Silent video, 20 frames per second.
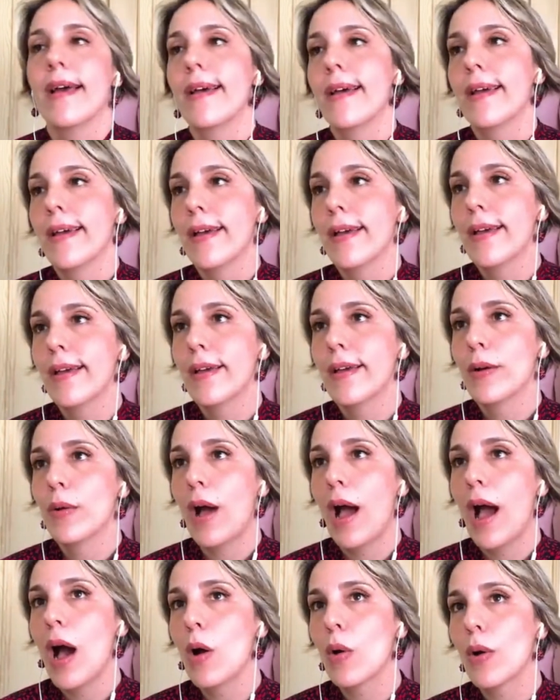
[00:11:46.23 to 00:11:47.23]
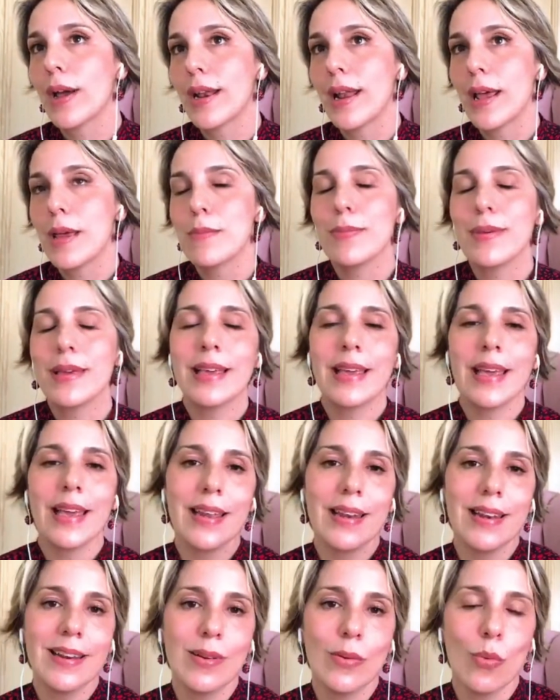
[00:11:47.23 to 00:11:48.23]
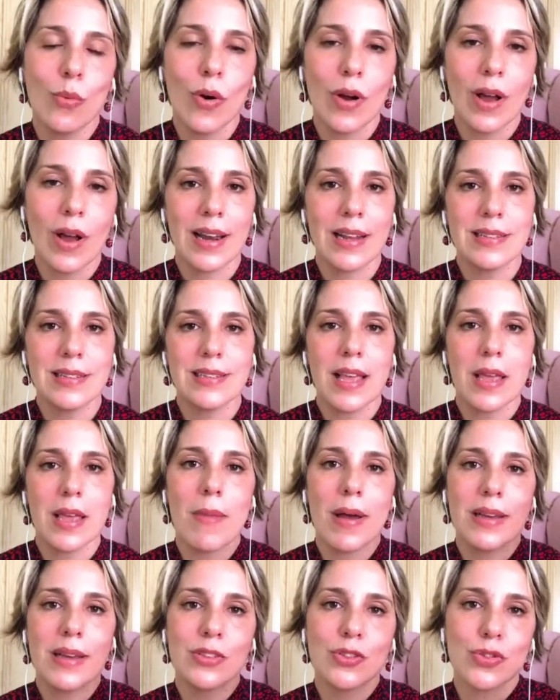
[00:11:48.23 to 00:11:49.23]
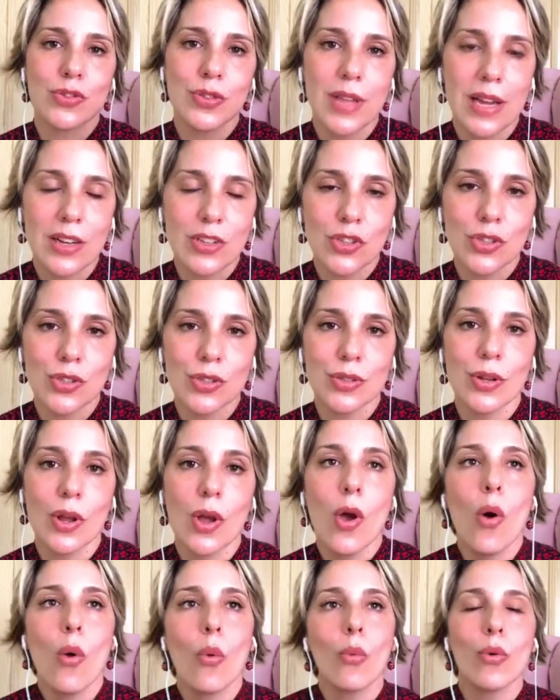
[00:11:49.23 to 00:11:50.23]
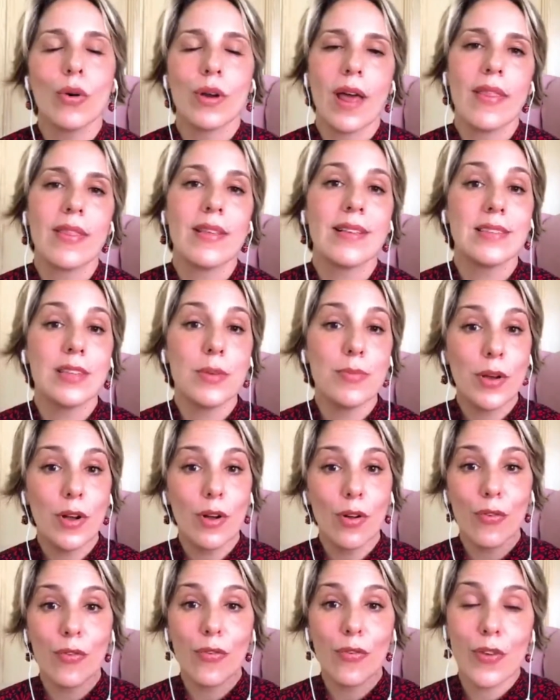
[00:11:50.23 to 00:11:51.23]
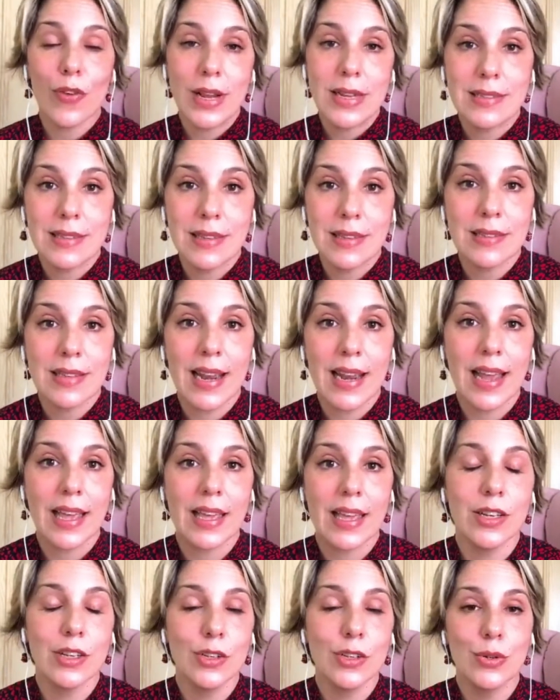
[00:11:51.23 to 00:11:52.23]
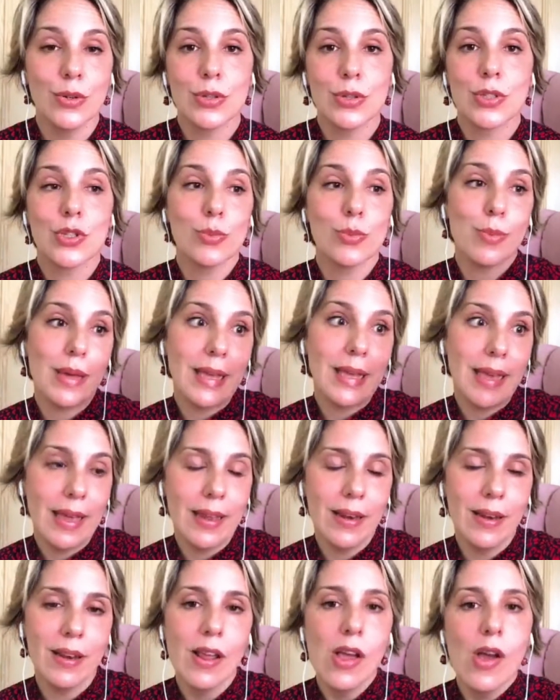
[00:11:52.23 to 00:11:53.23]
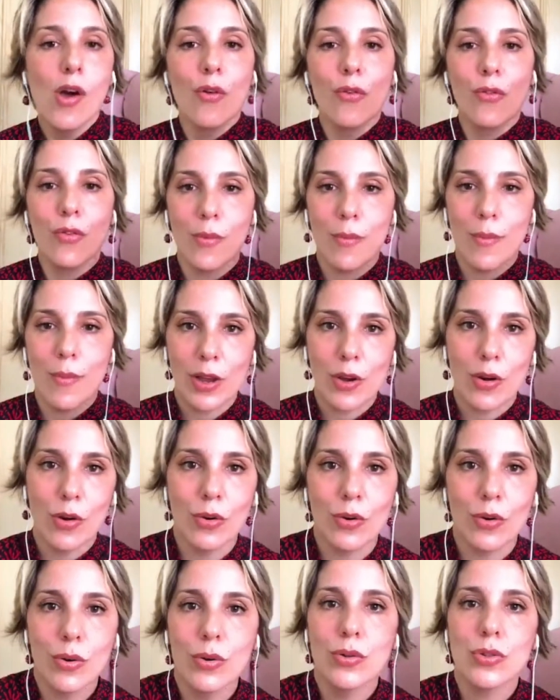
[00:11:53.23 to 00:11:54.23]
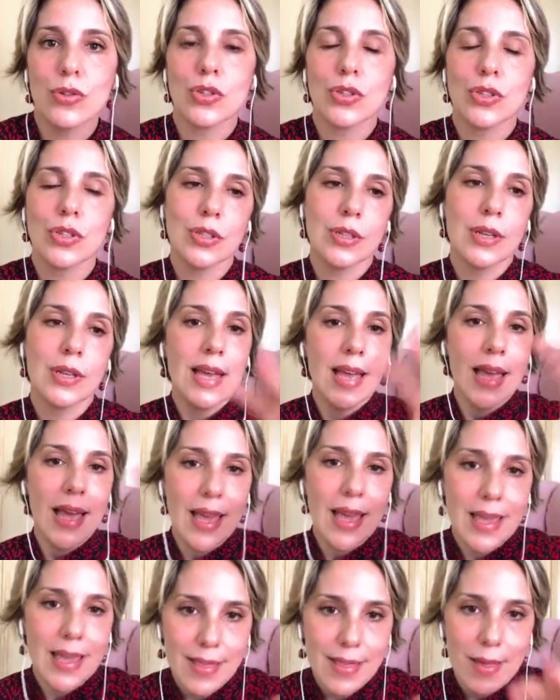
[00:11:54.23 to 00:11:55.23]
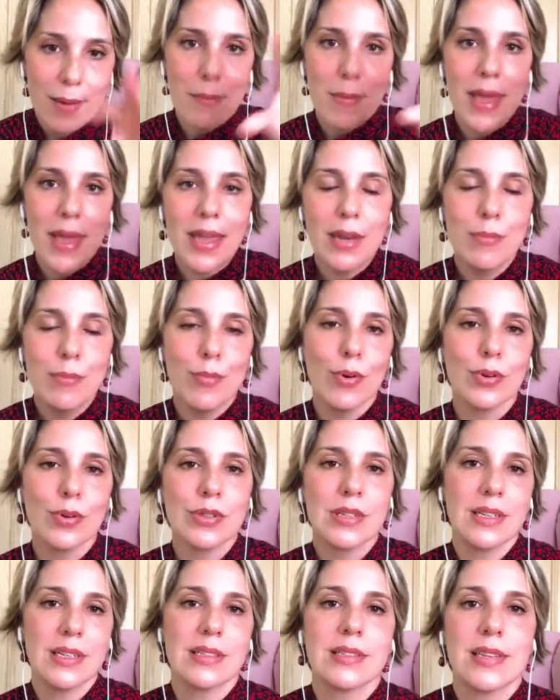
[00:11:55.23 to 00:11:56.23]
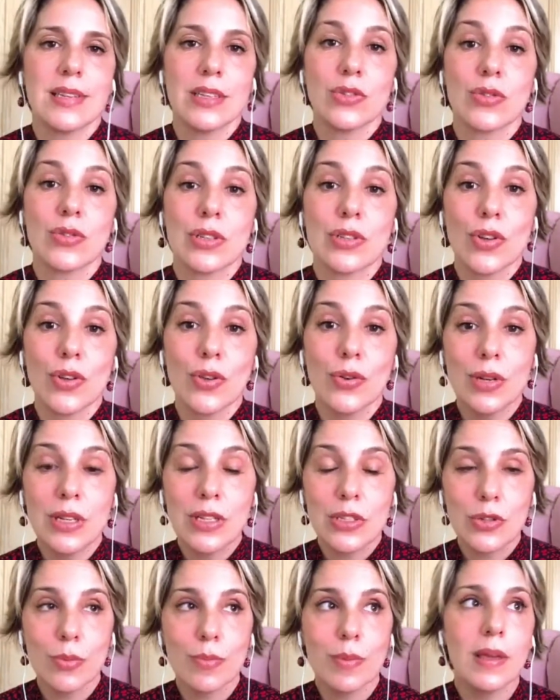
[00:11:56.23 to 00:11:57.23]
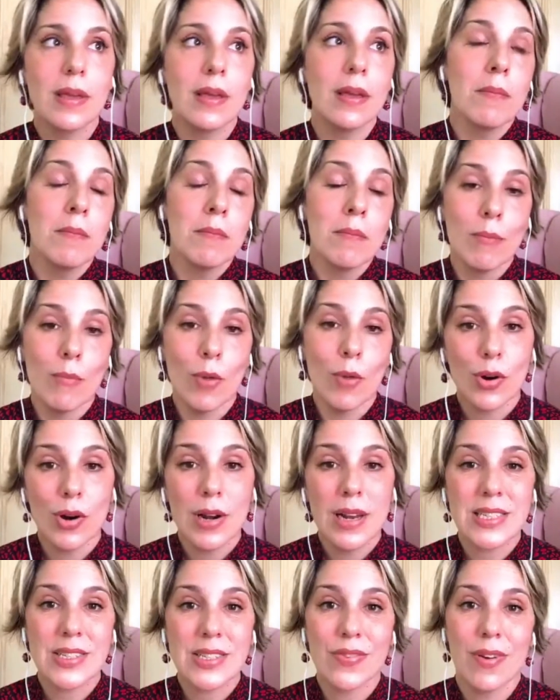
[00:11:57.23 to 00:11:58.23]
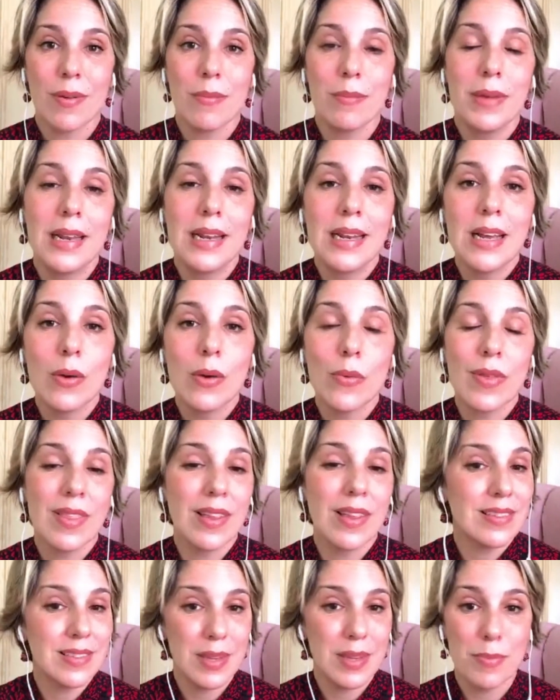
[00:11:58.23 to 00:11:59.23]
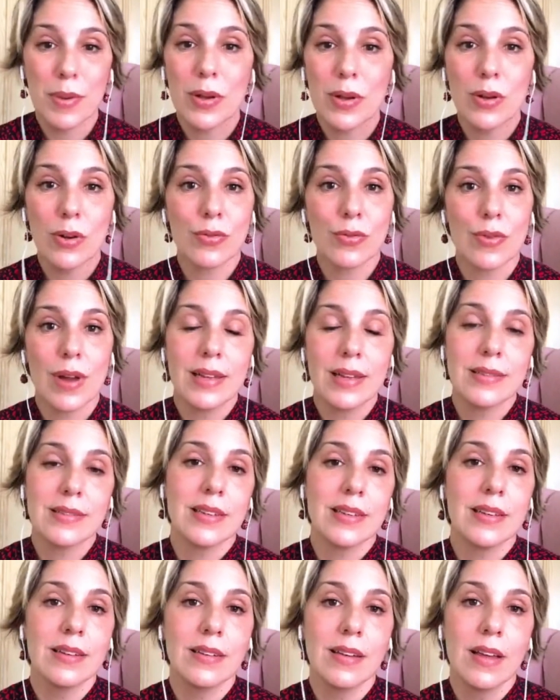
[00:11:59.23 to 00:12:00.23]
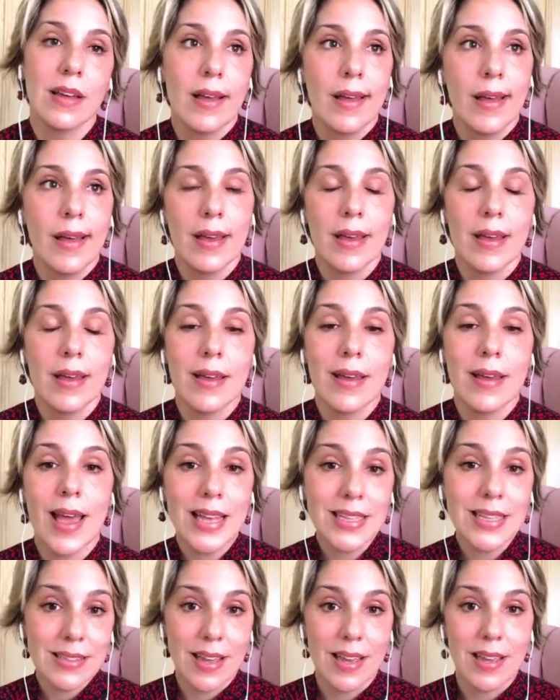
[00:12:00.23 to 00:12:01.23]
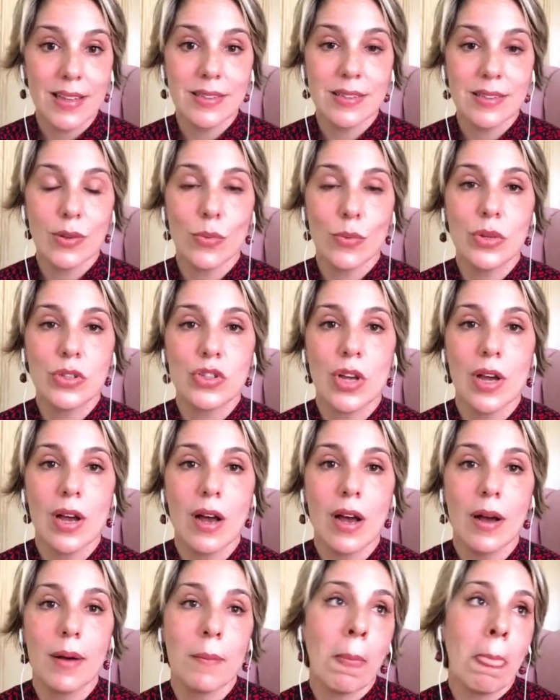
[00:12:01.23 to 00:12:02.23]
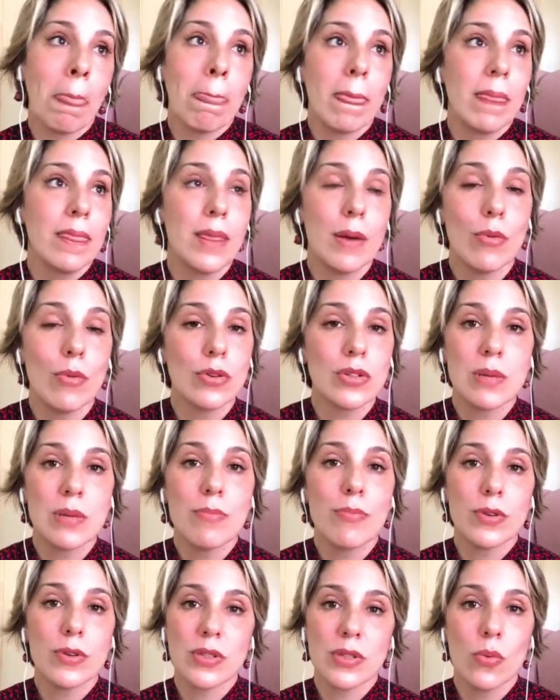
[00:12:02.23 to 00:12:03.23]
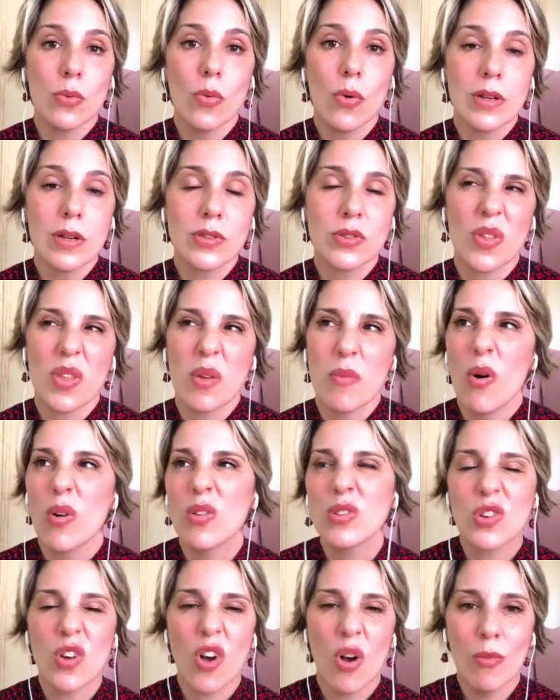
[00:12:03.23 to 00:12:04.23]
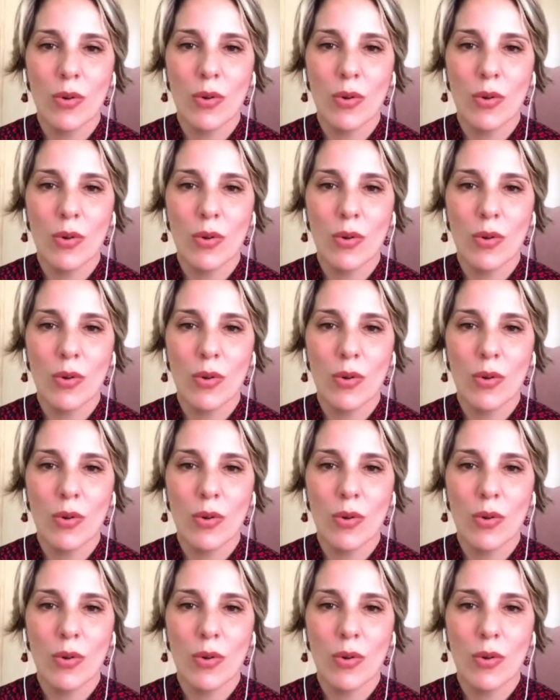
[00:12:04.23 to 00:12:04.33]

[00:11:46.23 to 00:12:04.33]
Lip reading: How can I begin? What can I say in my introduction? What are the typical phrases that I can use to begin for my conclusion, in the main body, etc. So you need to be more or less familiar with the typical writing essays, which are the most important ones, or the most